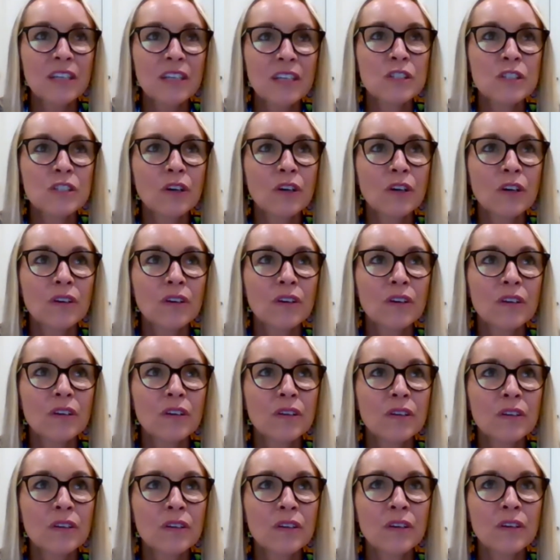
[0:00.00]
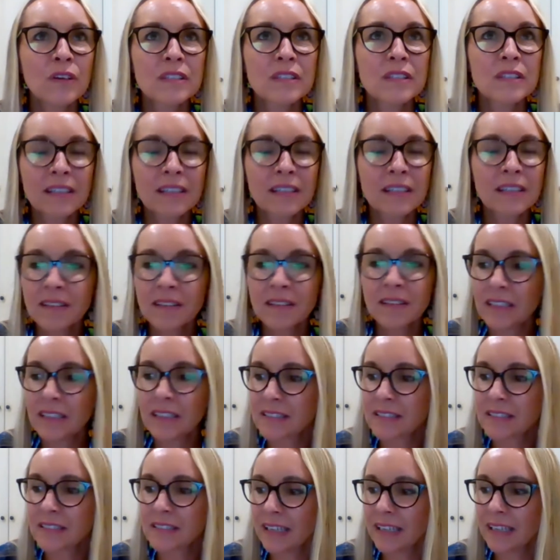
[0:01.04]
So, you know, it's little
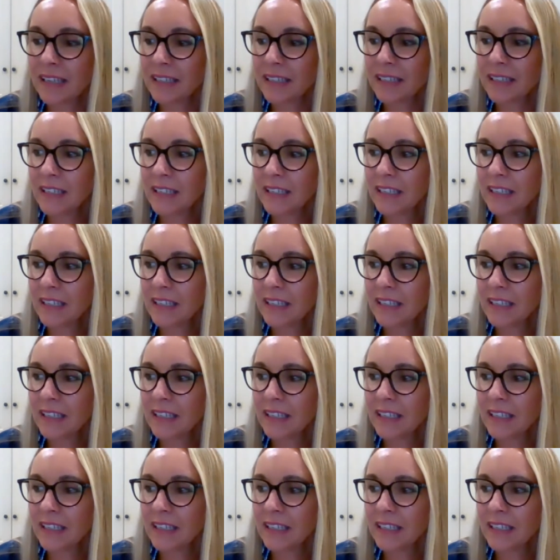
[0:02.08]
things like,